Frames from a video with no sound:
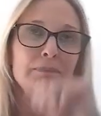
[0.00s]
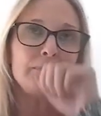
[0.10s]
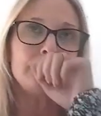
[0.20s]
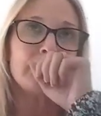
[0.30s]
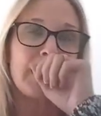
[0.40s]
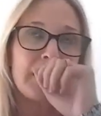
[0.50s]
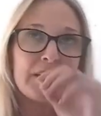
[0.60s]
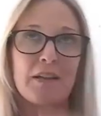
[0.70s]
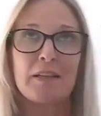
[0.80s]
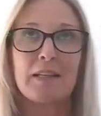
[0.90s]
And it
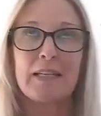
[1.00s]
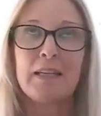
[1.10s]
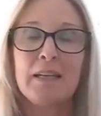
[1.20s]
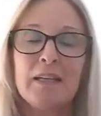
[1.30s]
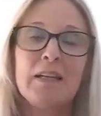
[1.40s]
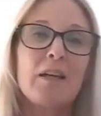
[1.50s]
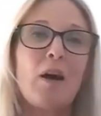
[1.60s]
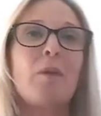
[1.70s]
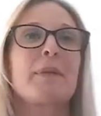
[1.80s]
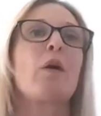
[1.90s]
certainly
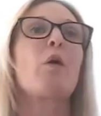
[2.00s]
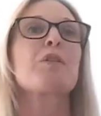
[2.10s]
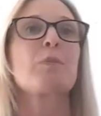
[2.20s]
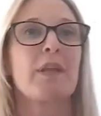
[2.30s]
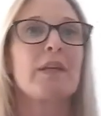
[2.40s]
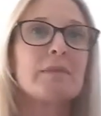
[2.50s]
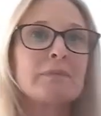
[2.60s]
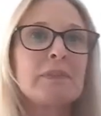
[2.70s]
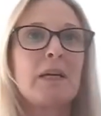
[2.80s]
can't be at odds with it,